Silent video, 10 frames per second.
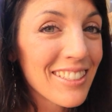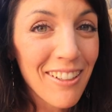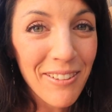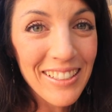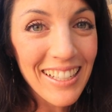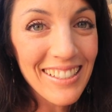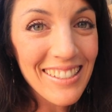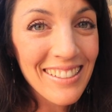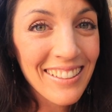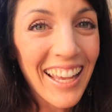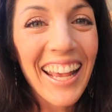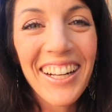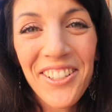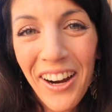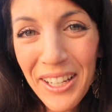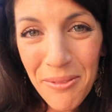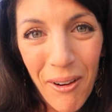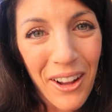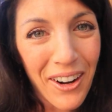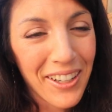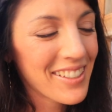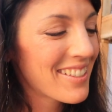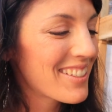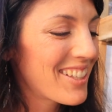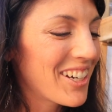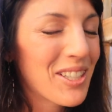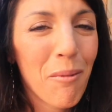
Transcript: Do you know what it does? It attracts monarchs. So